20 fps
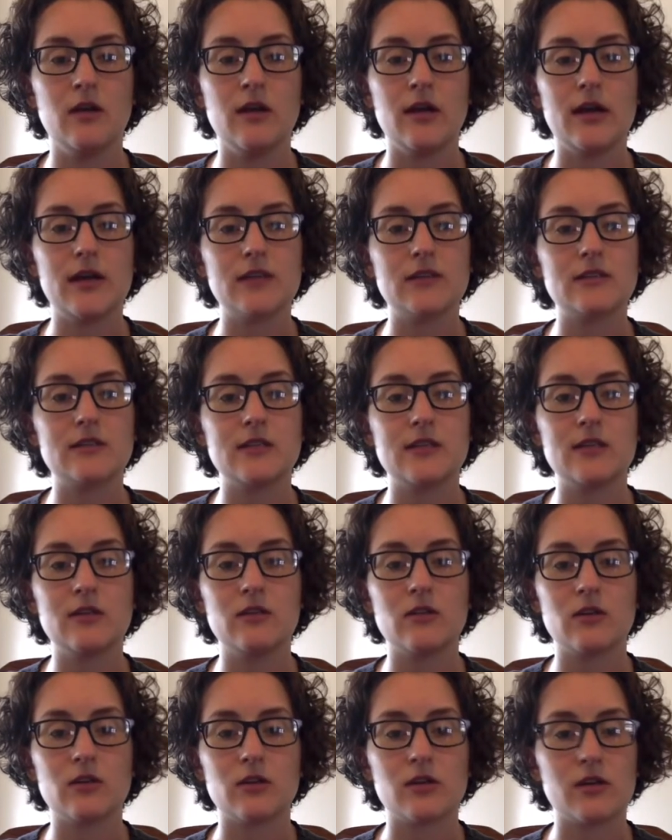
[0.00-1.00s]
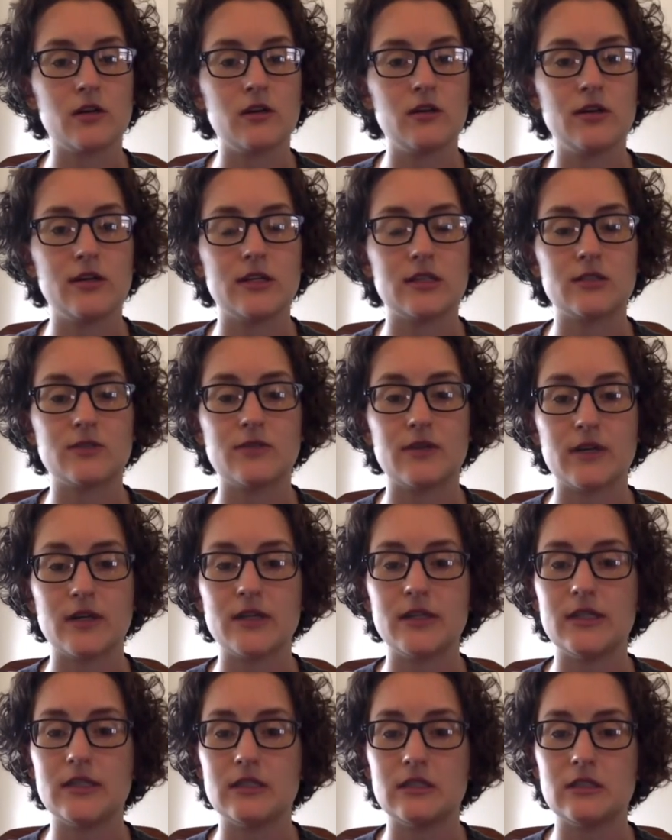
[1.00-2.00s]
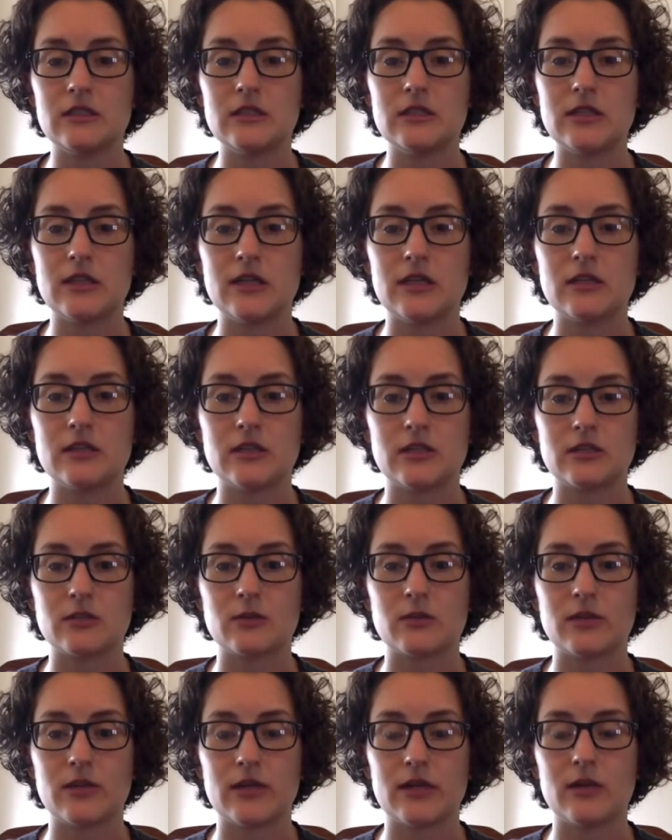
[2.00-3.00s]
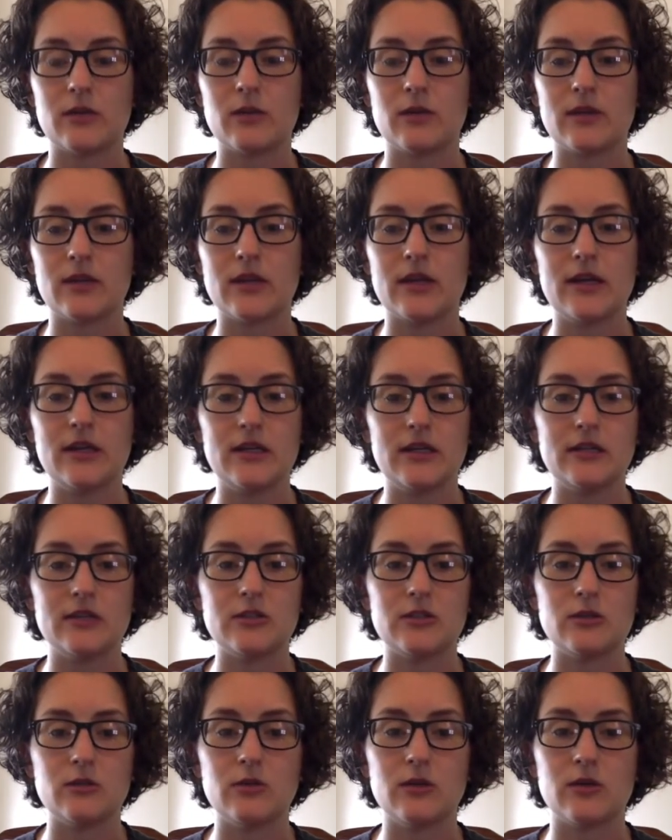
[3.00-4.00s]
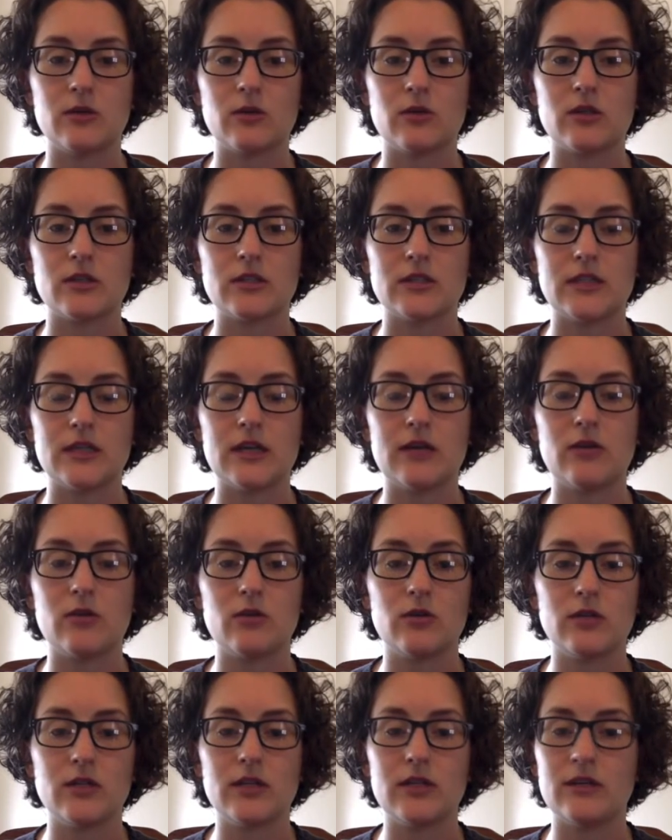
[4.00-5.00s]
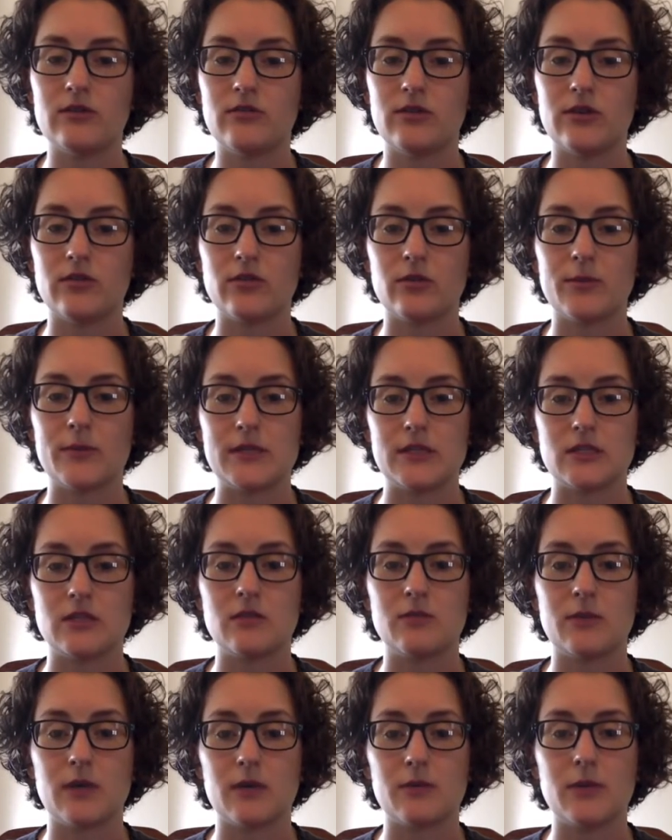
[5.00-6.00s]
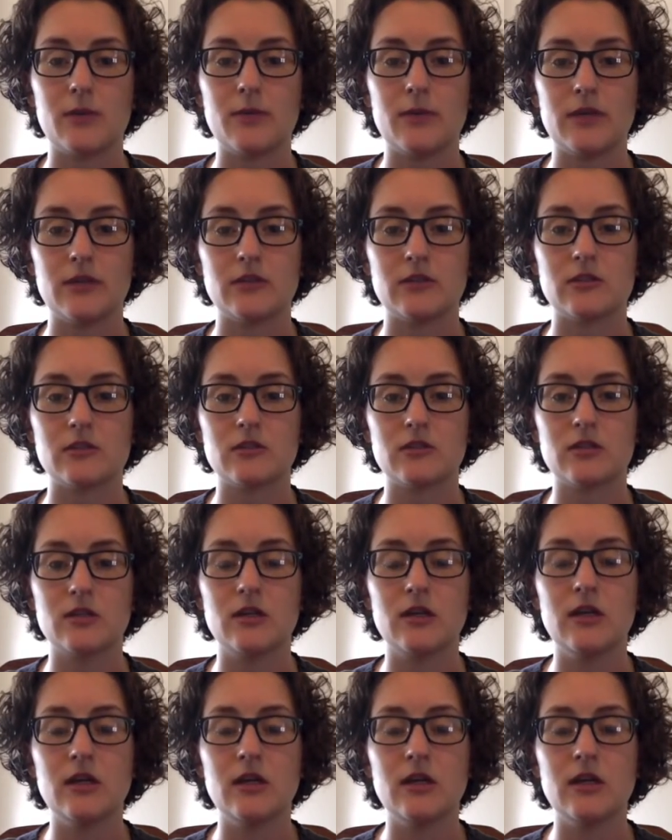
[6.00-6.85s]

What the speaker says: As stated earlier, it is very easy to get in touch with anyone that I need to in order to get or to give information about my patients,